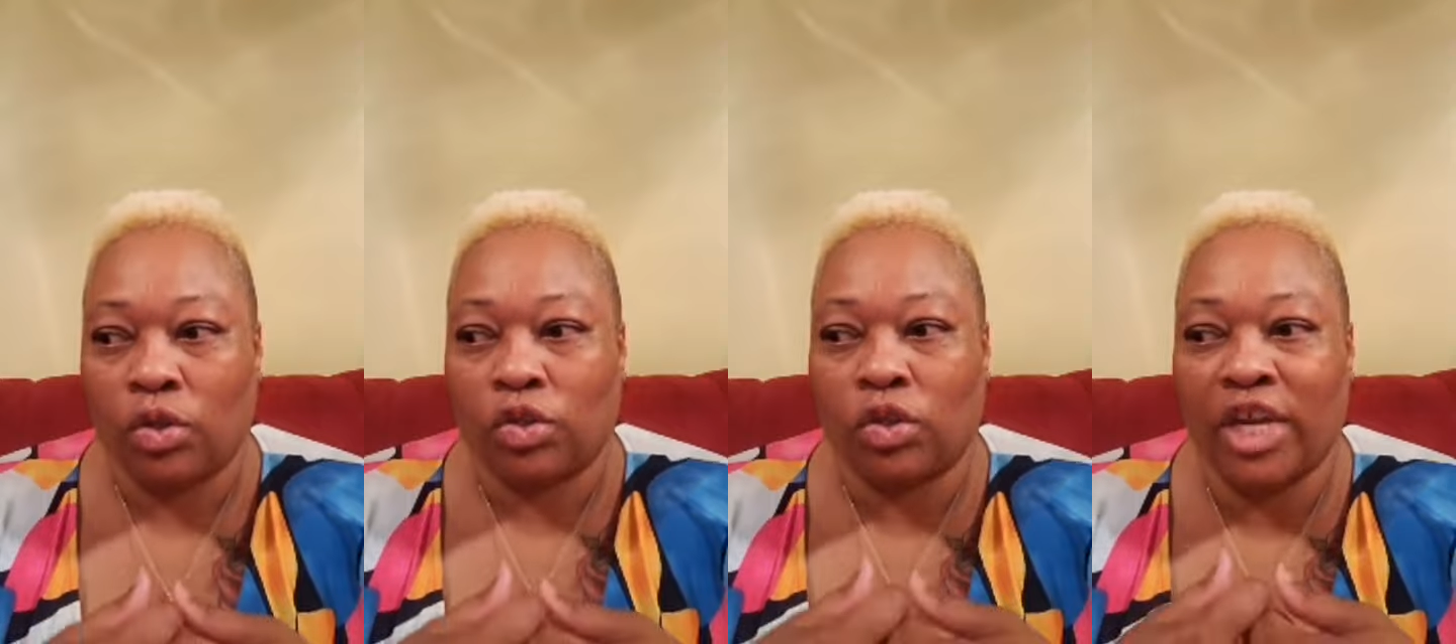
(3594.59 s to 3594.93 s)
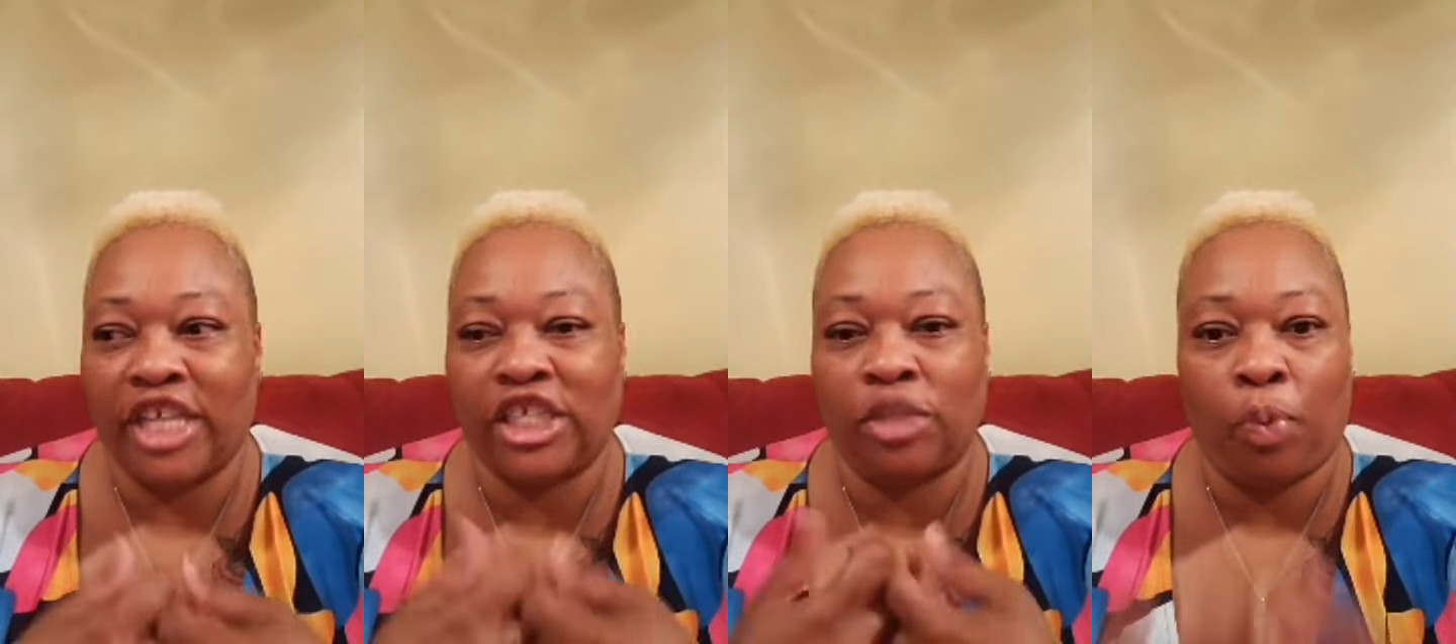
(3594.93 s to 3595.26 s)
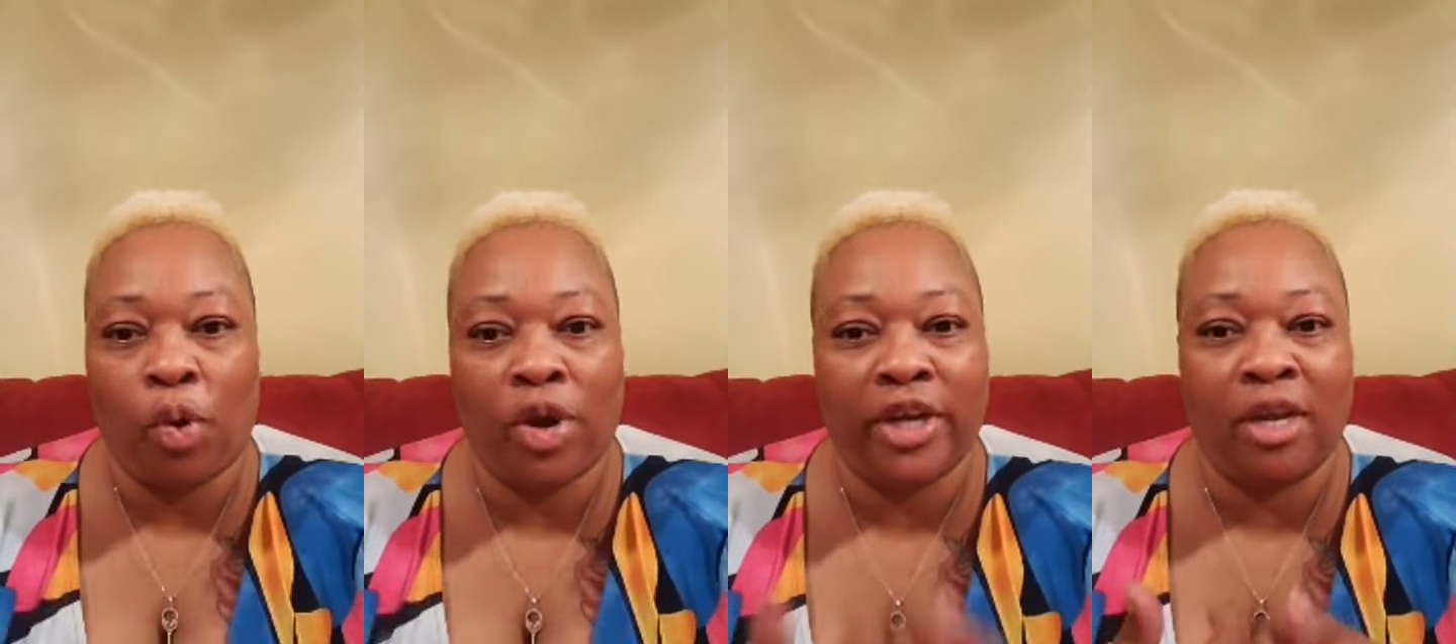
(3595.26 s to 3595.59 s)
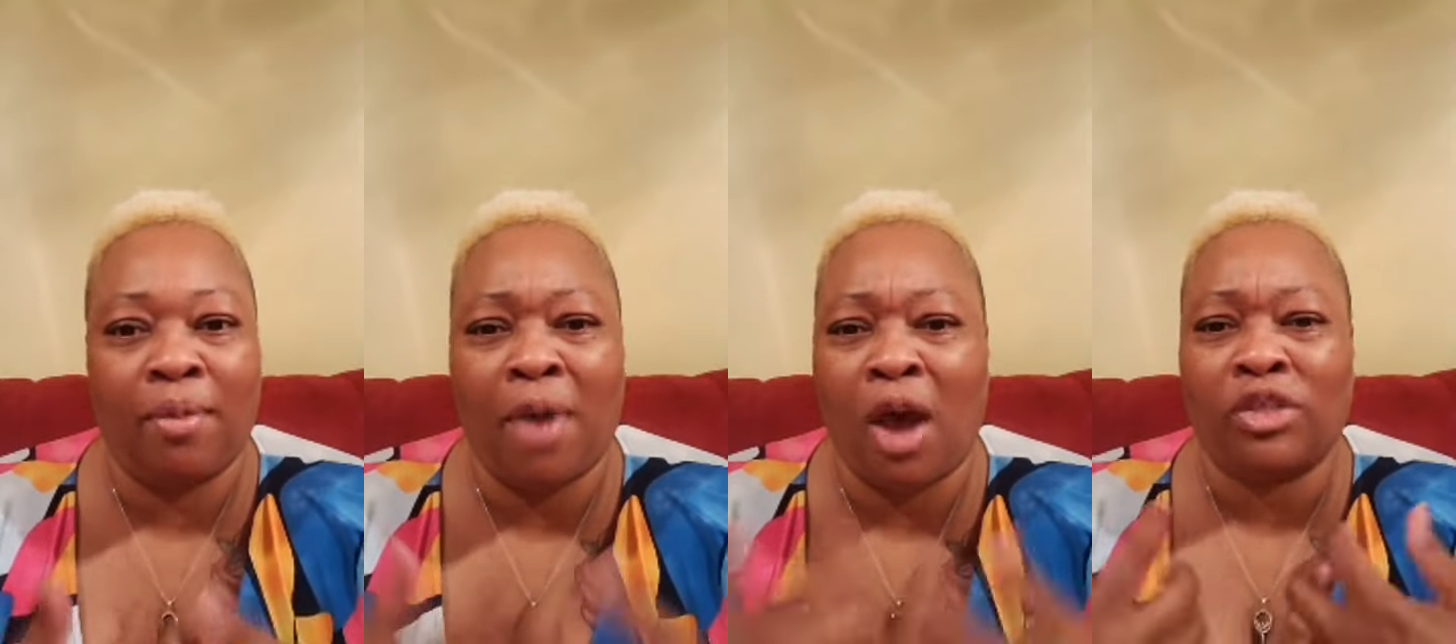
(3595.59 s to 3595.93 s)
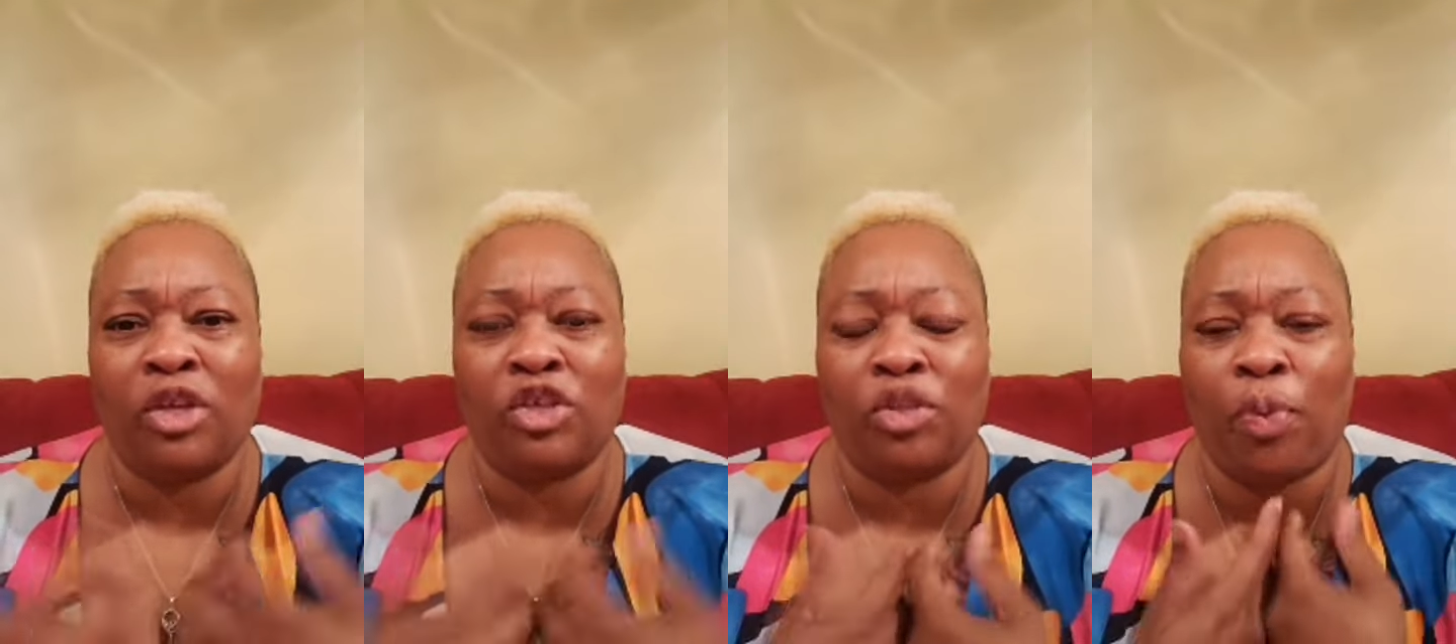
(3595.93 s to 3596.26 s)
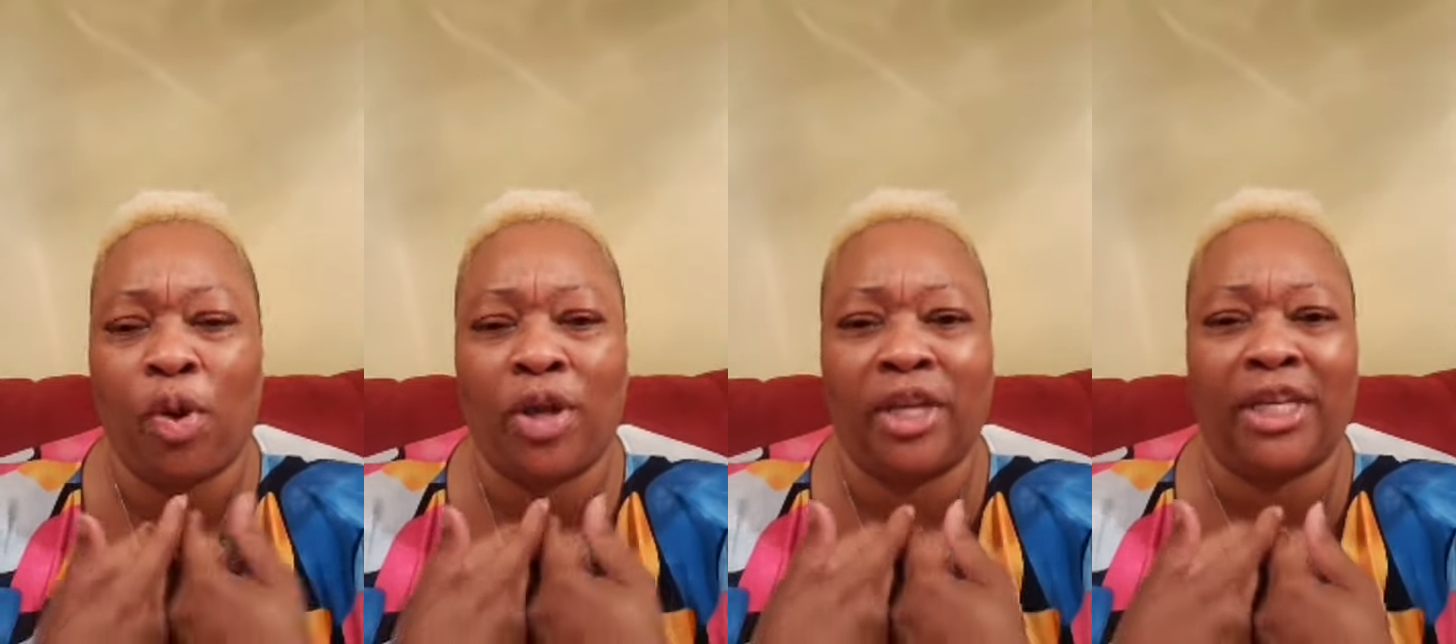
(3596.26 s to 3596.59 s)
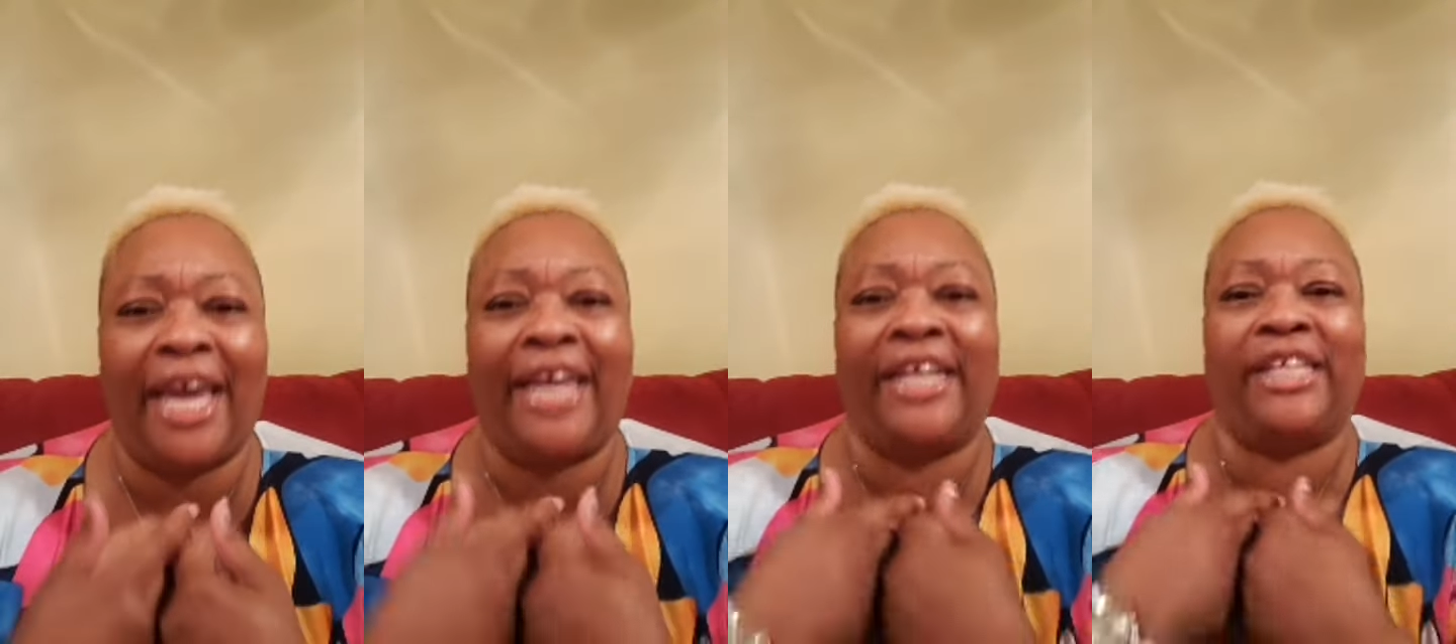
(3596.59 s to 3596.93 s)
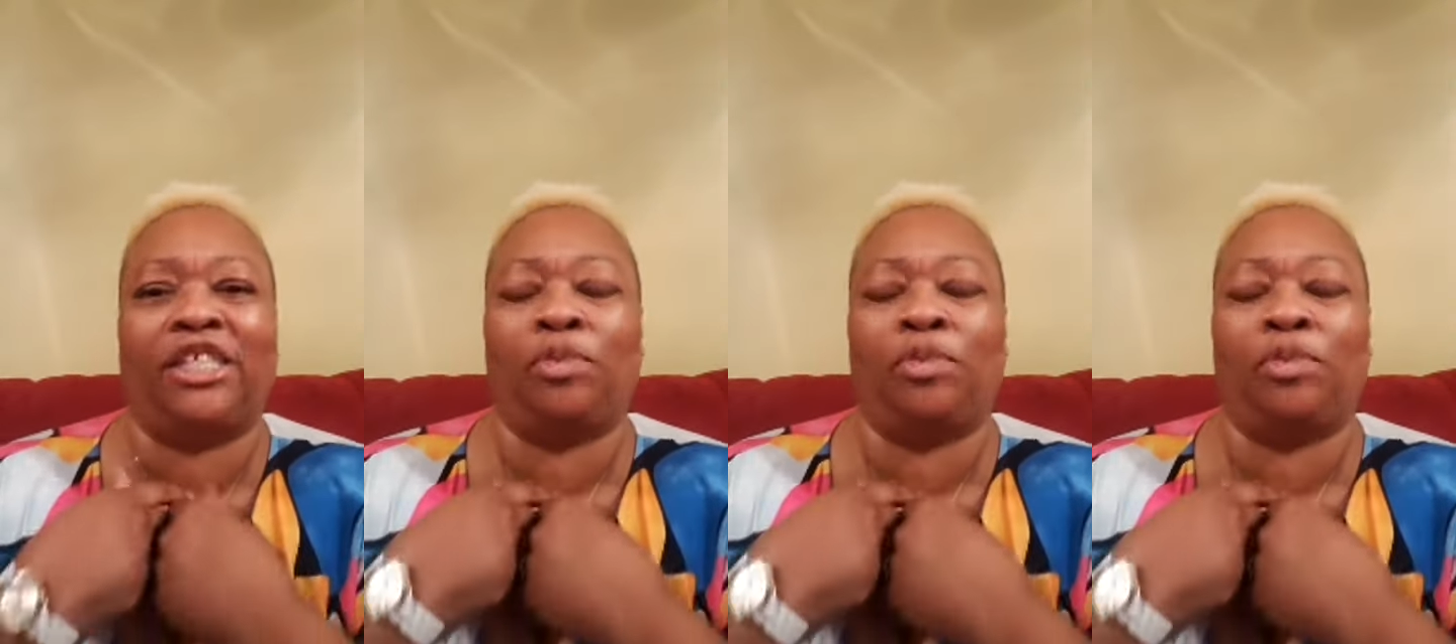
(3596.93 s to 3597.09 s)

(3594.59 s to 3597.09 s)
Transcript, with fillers: So let's support them. Also support the ladies.